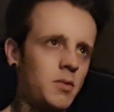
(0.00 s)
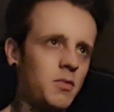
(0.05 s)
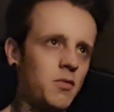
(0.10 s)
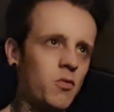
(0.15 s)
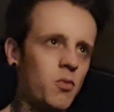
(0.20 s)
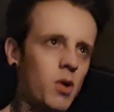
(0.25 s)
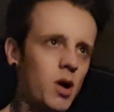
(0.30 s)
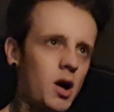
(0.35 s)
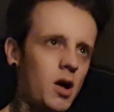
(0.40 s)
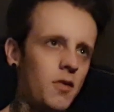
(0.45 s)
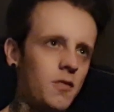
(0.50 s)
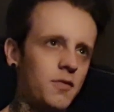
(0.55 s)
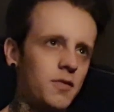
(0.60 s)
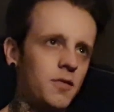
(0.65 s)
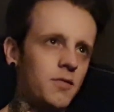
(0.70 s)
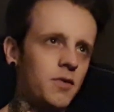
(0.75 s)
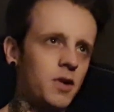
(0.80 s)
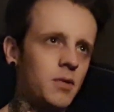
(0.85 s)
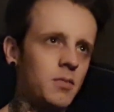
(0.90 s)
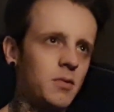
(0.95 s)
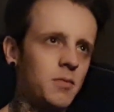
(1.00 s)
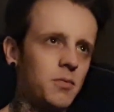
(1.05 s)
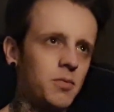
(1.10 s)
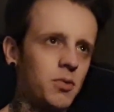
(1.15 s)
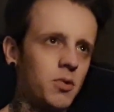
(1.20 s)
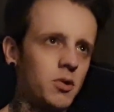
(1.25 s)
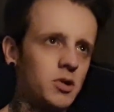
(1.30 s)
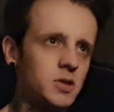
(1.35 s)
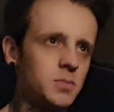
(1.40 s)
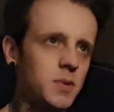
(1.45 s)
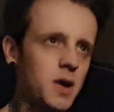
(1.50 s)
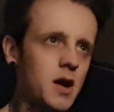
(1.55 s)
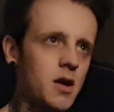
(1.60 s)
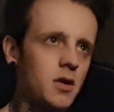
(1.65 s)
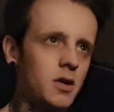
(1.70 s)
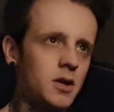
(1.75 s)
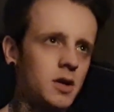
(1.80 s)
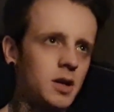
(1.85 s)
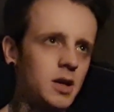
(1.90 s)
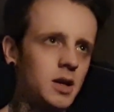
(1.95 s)
Flame of wealth, the flame of
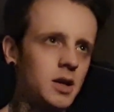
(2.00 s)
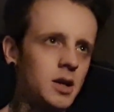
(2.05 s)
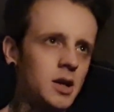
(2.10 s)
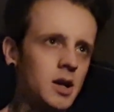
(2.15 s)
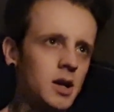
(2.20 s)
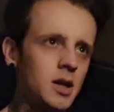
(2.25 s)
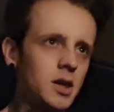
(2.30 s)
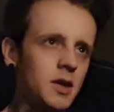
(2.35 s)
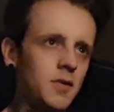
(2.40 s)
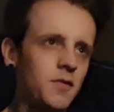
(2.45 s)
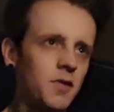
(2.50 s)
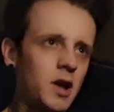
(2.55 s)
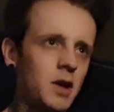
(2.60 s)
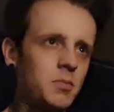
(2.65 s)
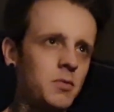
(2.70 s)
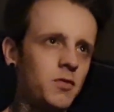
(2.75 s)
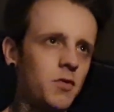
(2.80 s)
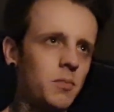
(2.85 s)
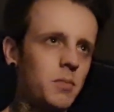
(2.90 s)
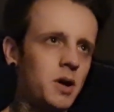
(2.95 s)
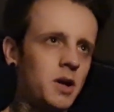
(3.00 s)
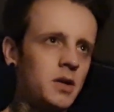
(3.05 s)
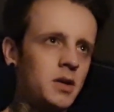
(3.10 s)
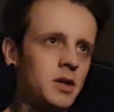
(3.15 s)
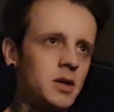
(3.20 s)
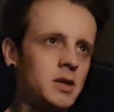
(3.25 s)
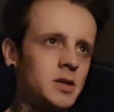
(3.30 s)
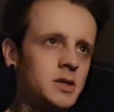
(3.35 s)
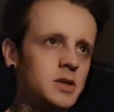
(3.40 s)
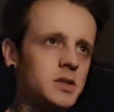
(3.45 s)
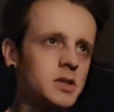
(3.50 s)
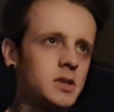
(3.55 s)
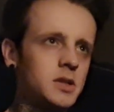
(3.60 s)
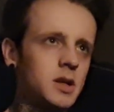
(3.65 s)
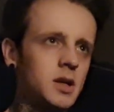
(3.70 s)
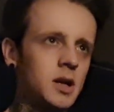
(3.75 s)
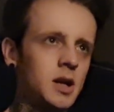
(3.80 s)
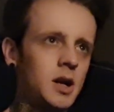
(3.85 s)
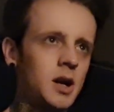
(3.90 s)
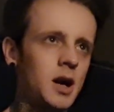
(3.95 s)
prosperity, the flame of
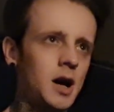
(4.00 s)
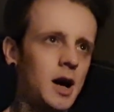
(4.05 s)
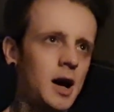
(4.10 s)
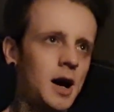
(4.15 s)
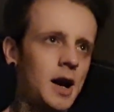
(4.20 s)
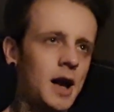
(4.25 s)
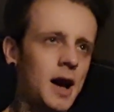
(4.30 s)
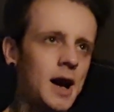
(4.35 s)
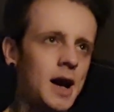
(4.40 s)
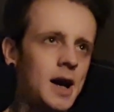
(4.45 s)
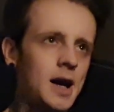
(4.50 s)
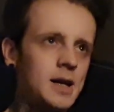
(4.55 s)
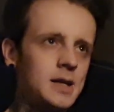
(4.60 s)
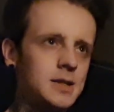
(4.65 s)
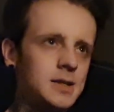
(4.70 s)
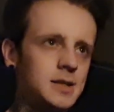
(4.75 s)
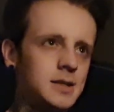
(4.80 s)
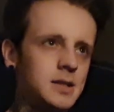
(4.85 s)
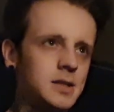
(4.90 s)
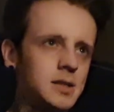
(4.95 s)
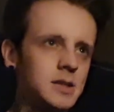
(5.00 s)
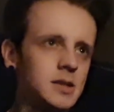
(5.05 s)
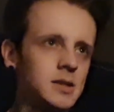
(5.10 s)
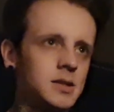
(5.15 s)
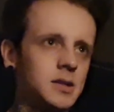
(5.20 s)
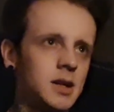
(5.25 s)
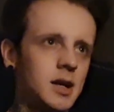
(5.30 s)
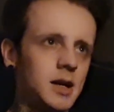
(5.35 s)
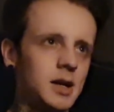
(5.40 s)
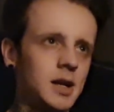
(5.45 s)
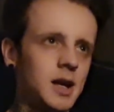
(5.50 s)
abundance. And as